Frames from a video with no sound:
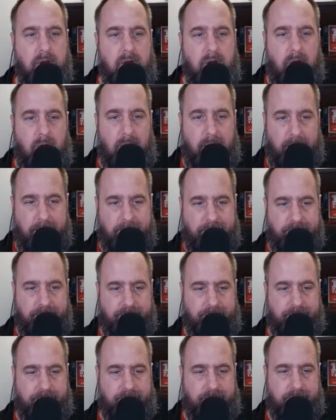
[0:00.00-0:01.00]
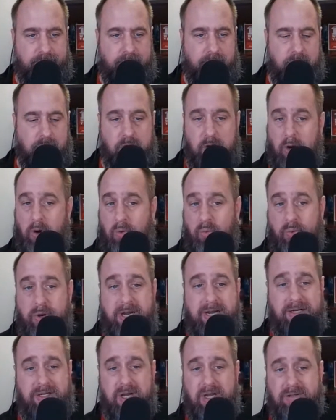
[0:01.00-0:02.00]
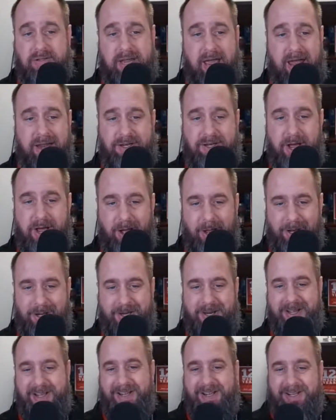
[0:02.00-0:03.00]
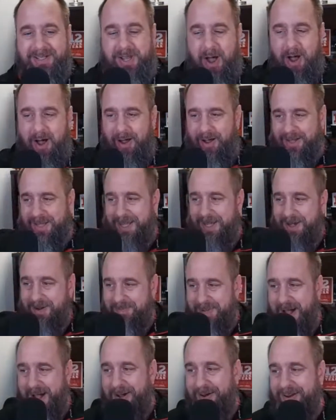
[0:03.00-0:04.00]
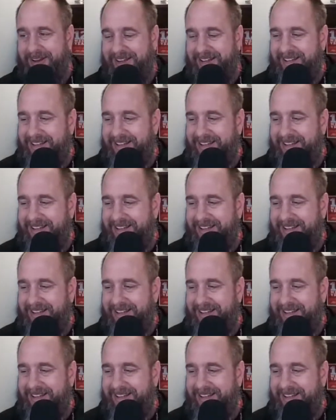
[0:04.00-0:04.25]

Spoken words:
All right. So we just got done talking about